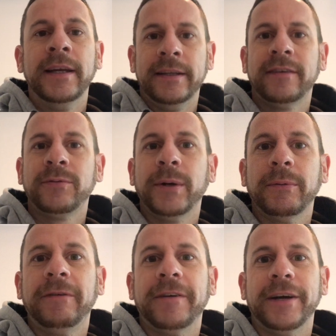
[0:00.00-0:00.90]
And this is where
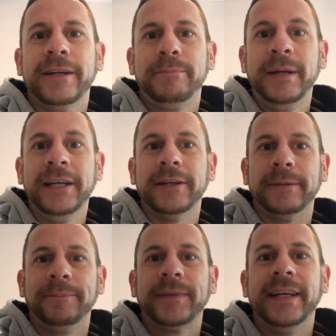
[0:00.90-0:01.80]
we find
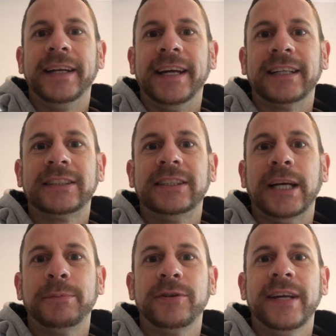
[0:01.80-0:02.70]
Peter in Acts
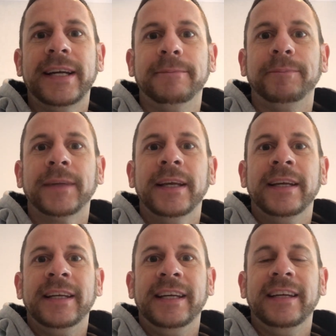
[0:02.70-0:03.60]
chapter 10.
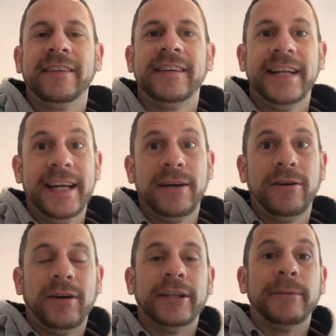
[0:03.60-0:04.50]
He is
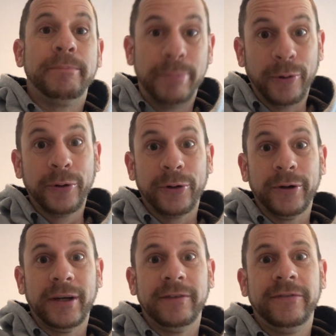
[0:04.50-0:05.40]
now on the
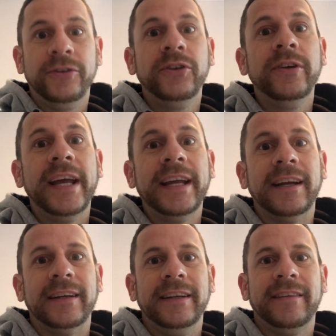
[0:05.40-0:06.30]
border of
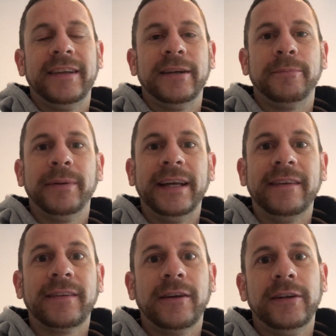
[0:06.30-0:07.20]
Judea. He's in a
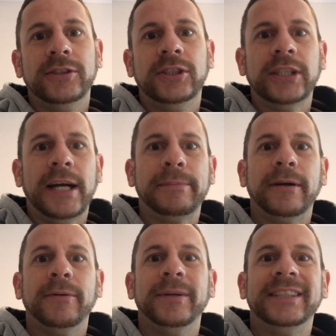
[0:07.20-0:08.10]
place called
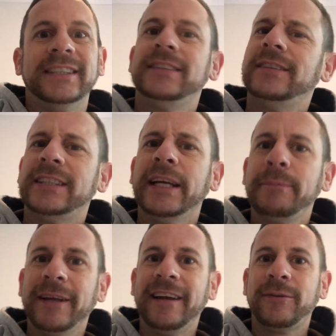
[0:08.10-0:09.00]
Joppa, which is the
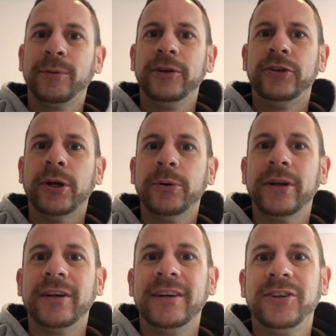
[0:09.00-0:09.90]
same place where
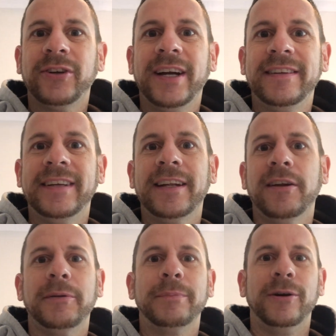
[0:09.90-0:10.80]
Jonah tried to get
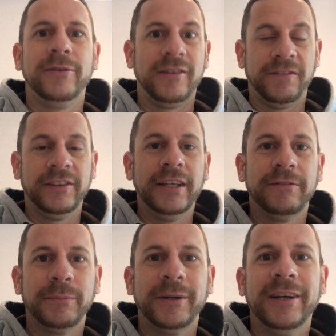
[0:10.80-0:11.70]
on a boat to flee
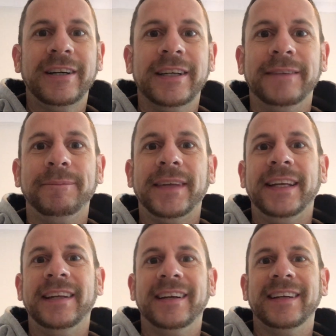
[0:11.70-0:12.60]
from God
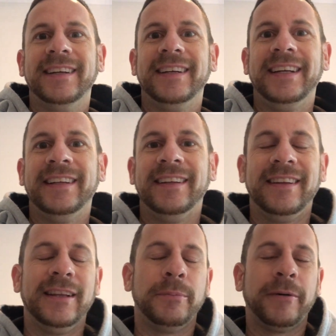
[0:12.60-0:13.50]

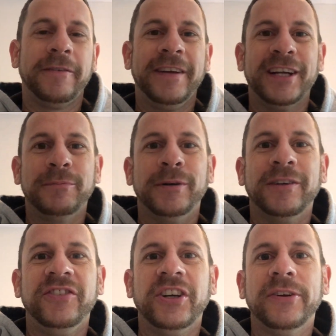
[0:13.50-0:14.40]
in the prophetic book
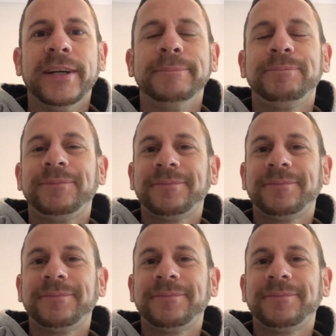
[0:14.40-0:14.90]
of Jonah.